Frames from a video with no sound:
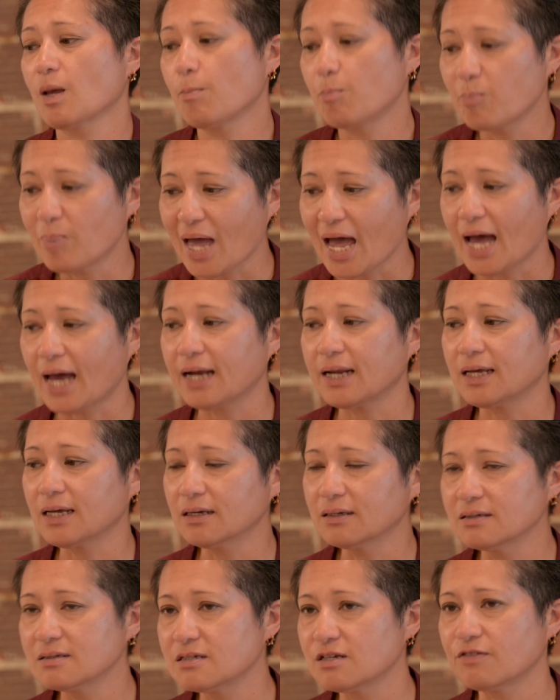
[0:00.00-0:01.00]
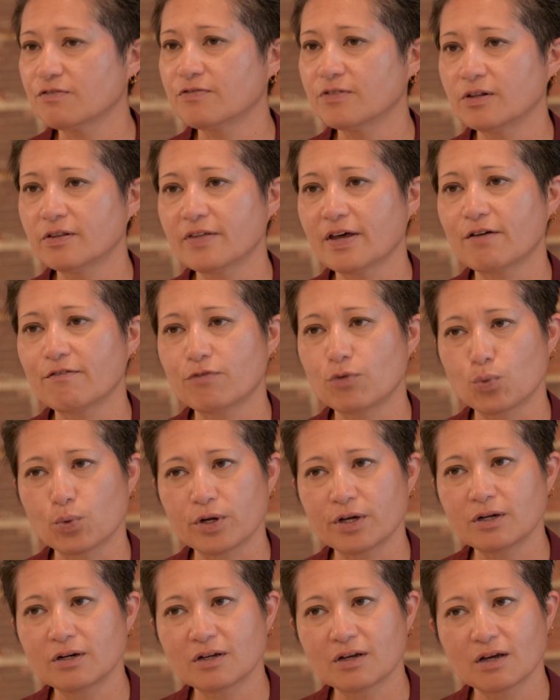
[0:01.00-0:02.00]
padding to fill that
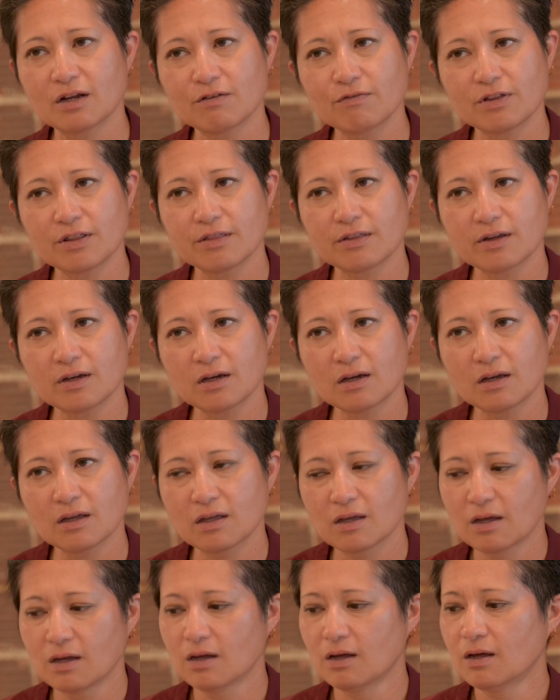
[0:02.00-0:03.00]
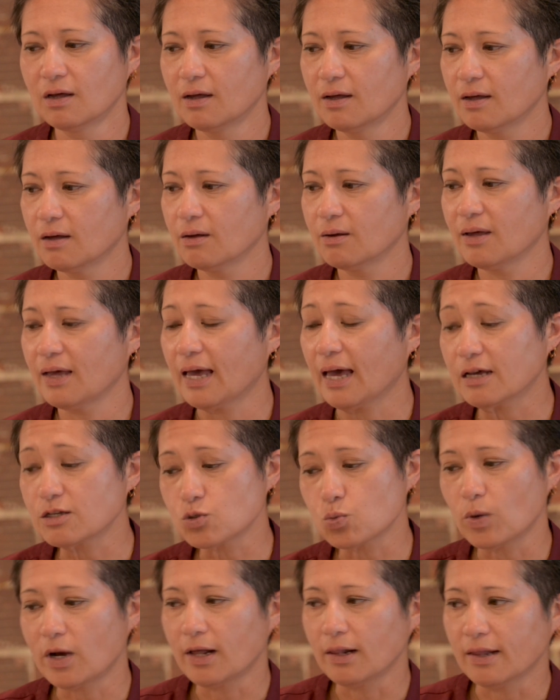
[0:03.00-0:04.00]
void kind of a thing, as
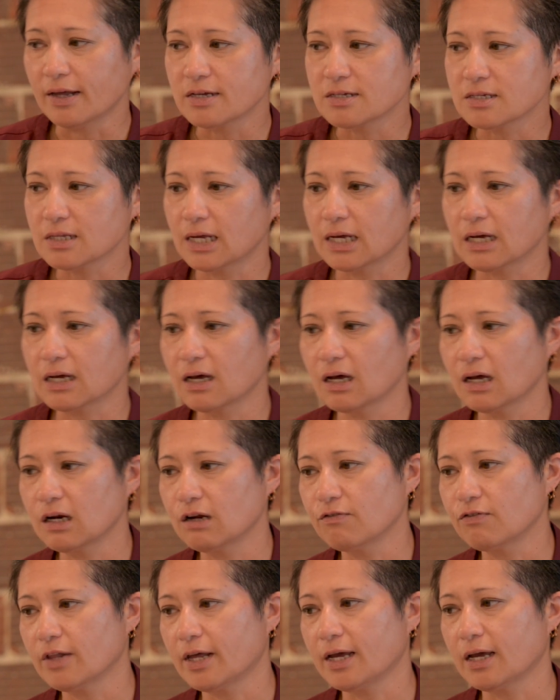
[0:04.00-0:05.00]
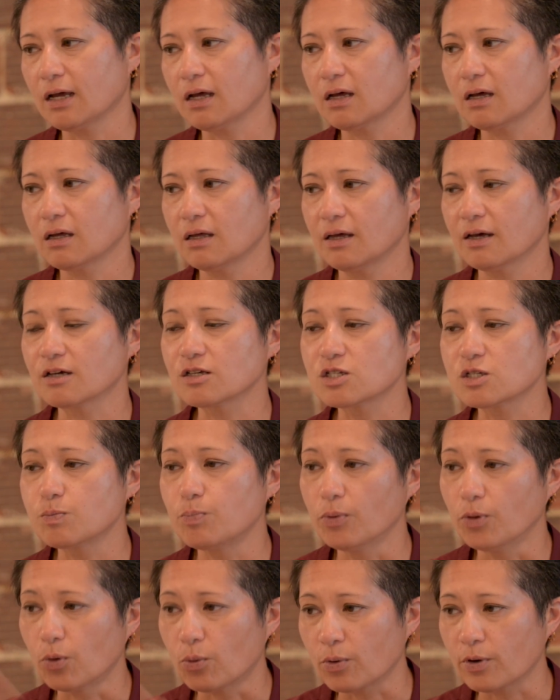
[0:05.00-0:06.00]
well as like kind of like
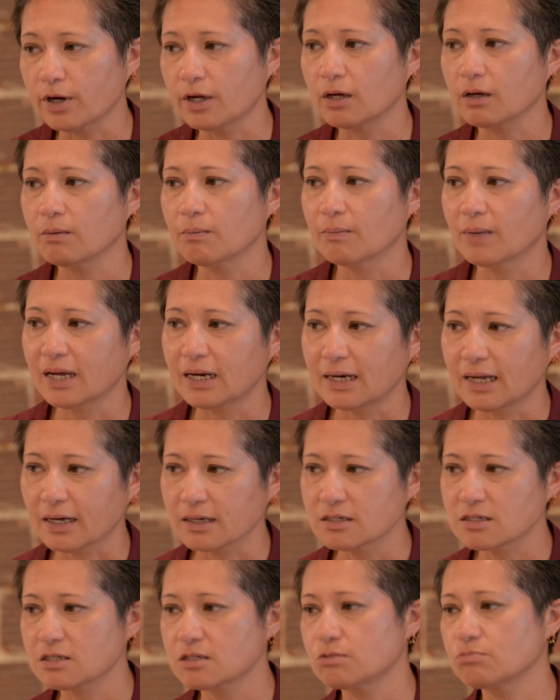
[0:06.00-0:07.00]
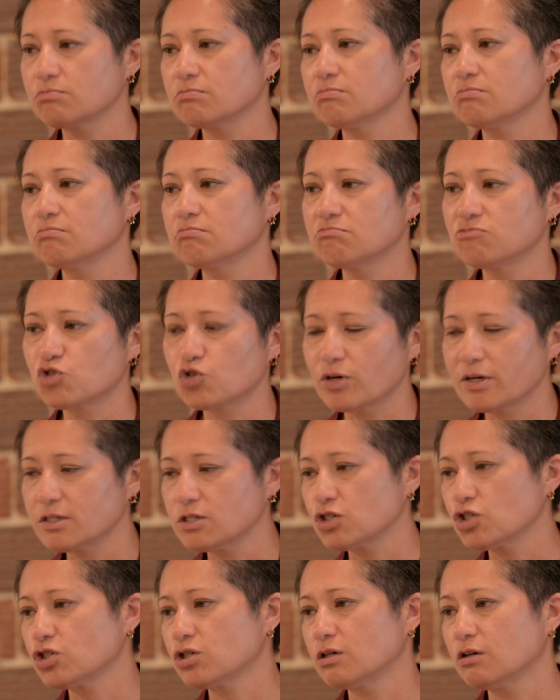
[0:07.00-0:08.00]
exploring my next
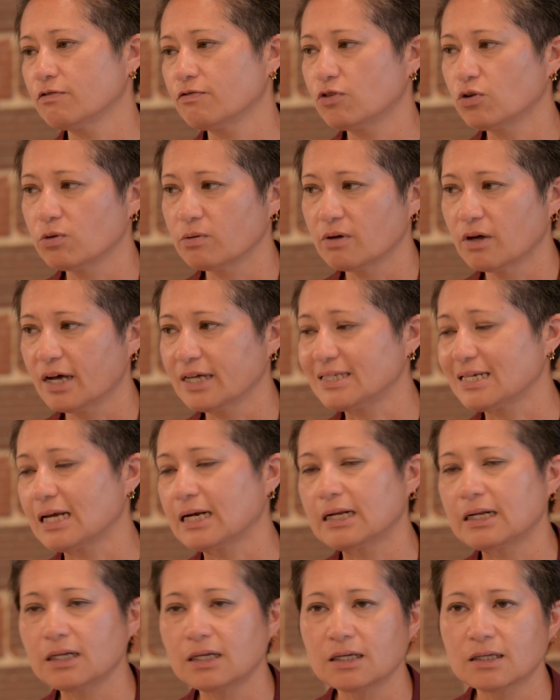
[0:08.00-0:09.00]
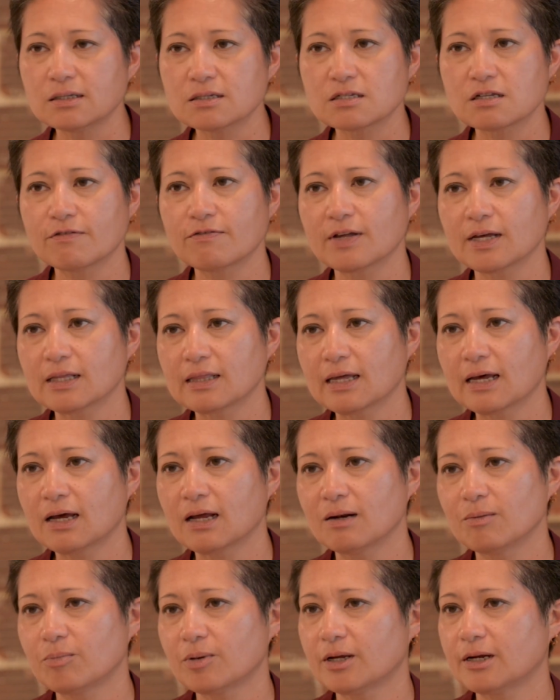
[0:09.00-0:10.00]
transition of identity and stuff like
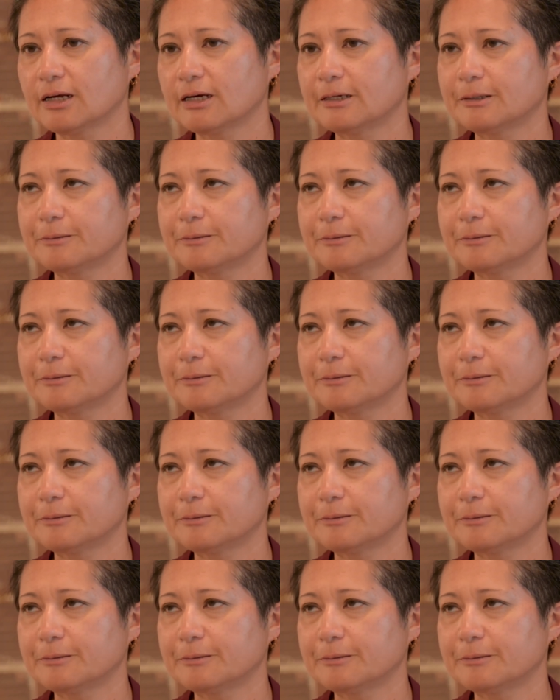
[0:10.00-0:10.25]
that. But